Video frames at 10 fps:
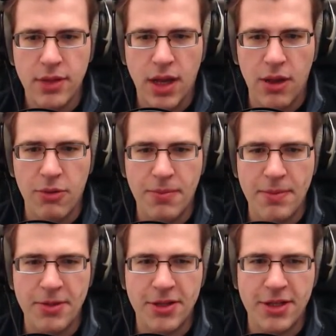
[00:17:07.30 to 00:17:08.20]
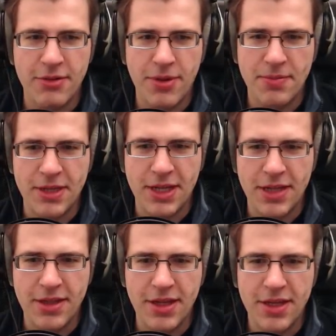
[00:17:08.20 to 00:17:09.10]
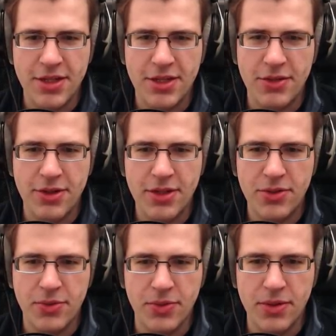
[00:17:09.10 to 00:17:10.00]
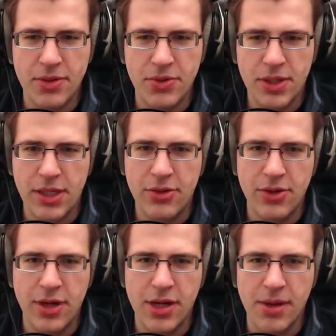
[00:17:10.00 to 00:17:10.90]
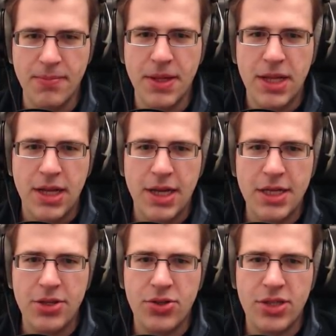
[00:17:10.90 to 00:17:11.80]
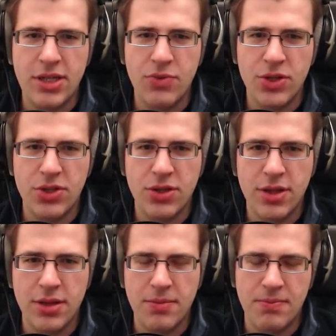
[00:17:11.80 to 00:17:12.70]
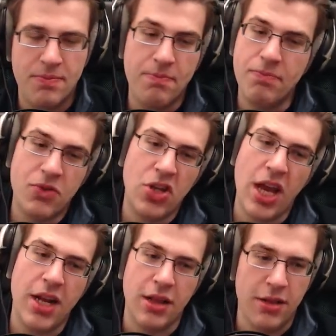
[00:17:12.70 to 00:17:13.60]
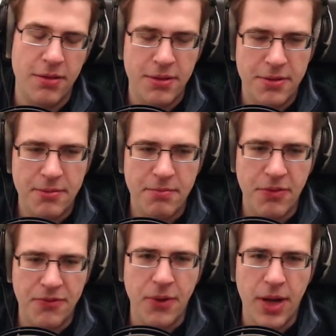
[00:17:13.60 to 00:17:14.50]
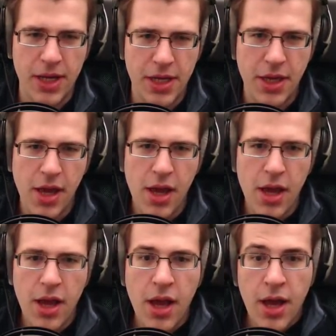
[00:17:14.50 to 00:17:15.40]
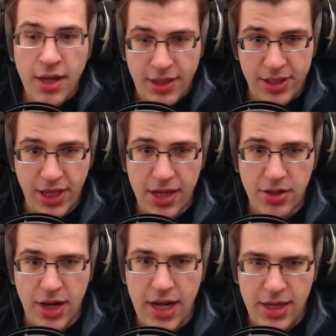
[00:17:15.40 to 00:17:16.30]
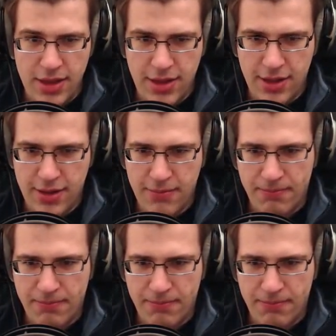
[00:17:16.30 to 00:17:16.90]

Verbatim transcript: I hope I'm not interrupting anything. I see you at school. Yukiko hung up. I need to see what's on the channel before I decide on anything.